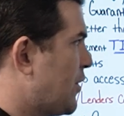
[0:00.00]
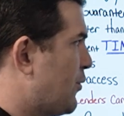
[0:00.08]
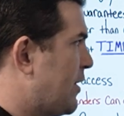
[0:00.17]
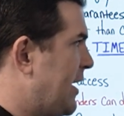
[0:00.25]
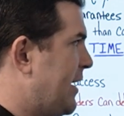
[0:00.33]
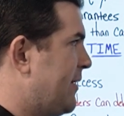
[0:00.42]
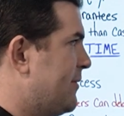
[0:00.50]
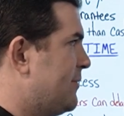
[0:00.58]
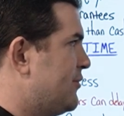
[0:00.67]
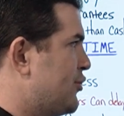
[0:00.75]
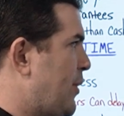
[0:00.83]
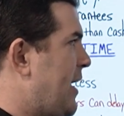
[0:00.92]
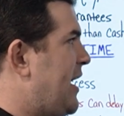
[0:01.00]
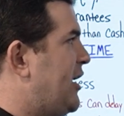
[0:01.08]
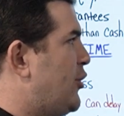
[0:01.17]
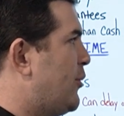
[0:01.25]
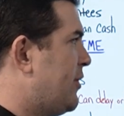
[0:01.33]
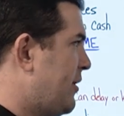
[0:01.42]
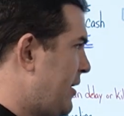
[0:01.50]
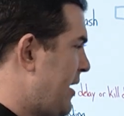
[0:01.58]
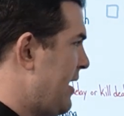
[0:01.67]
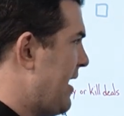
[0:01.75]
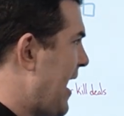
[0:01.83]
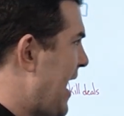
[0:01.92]
Okay, so annual
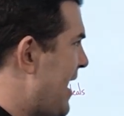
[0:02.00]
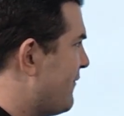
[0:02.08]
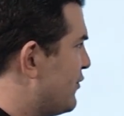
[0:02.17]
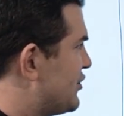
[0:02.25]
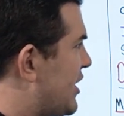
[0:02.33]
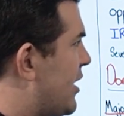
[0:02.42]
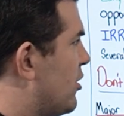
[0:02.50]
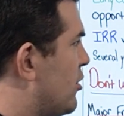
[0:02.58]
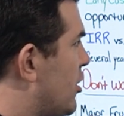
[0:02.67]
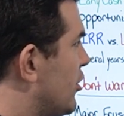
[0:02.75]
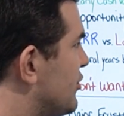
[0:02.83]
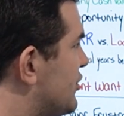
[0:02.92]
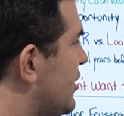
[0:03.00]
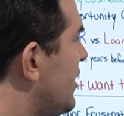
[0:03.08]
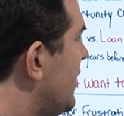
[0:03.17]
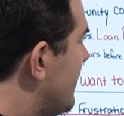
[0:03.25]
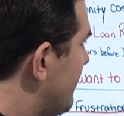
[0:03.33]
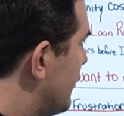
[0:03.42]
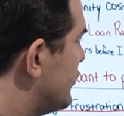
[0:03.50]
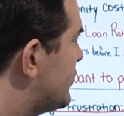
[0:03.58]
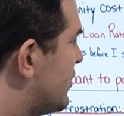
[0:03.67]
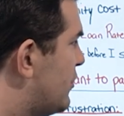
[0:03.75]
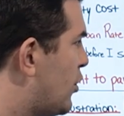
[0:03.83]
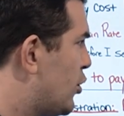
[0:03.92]
and average IRRs versus
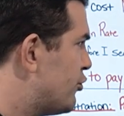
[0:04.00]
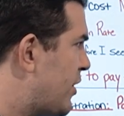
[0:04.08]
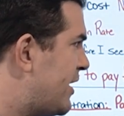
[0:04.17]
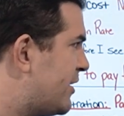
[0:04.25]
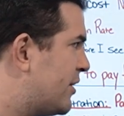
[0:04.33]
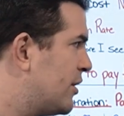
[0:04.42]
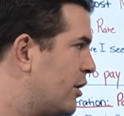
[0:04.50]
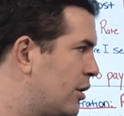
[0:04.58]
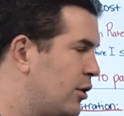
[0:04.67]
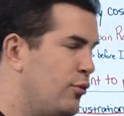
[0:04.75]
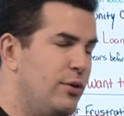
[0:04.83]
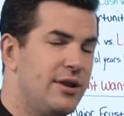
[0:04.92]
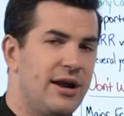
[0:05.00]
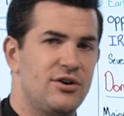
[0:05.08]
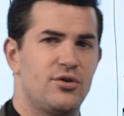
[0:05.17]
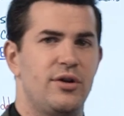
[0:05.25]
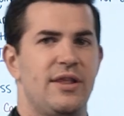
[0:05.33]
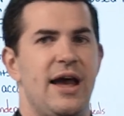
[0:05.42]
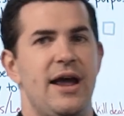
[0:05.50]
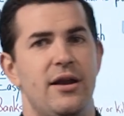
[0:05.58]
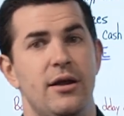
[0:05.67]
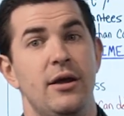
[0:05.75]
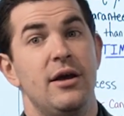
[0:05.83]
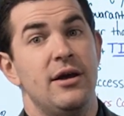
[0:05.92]
the loan rate, we touched on that.